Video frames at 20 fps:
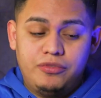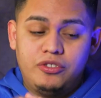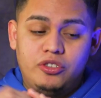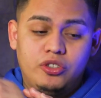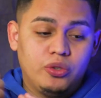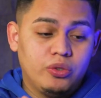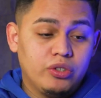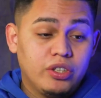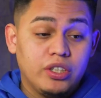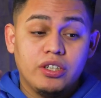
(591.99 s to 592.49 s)

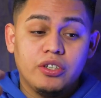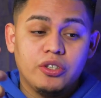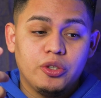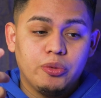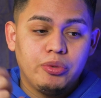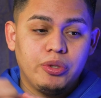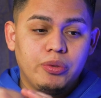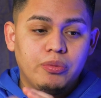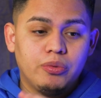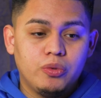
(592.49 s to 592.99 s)
Don't let other
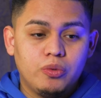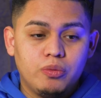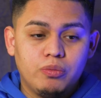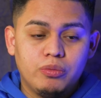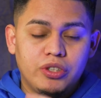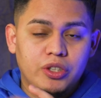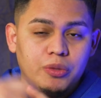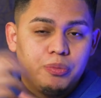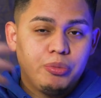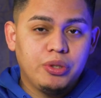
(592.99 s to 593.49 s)
people
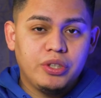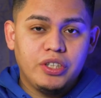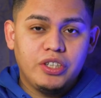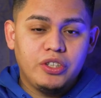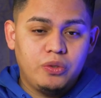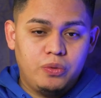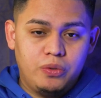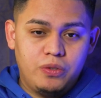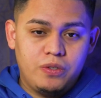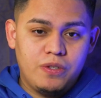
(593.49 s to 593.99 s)
manipulate
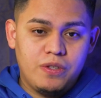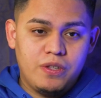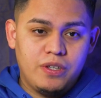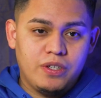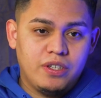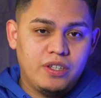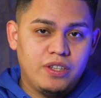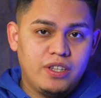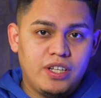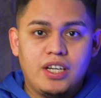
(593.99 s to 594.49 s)
you into
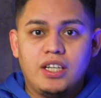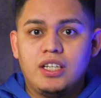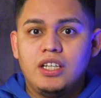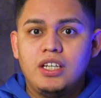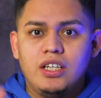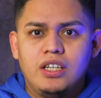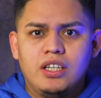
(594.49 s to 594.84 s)
thinking that,